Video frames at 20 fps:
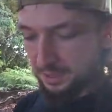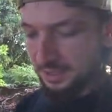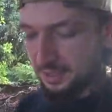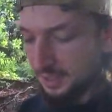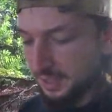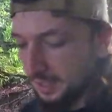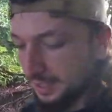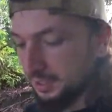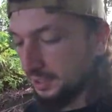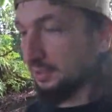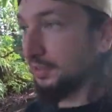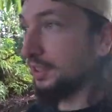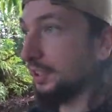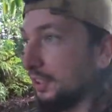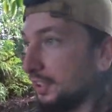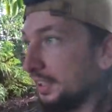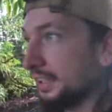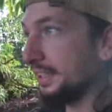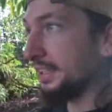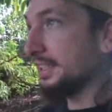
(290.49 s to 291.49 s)
this side you've
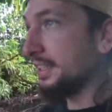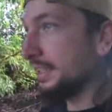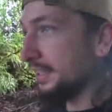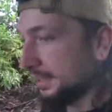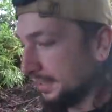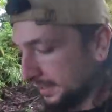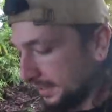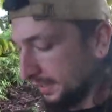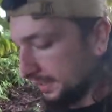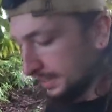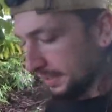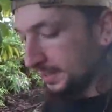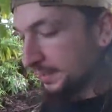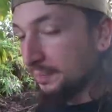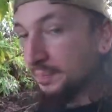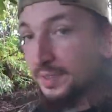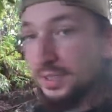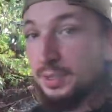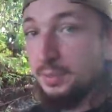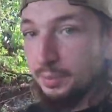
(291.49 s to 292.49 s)
got the
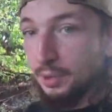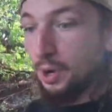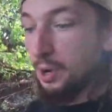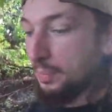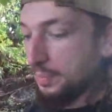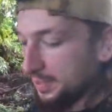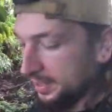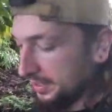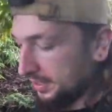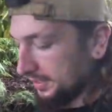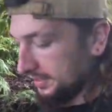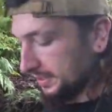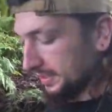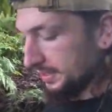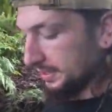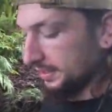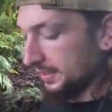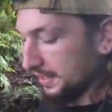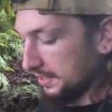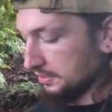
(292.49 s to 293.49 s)
proper sea
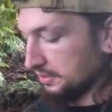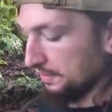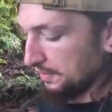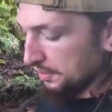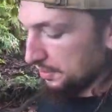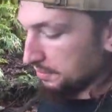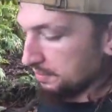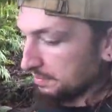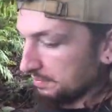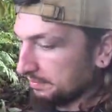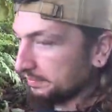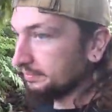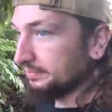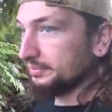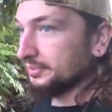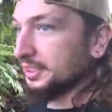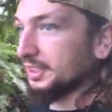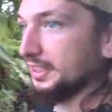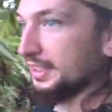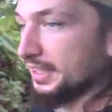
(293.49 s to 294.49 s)
of clouds view.
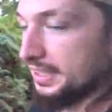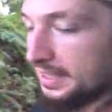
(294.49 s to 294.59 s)
Look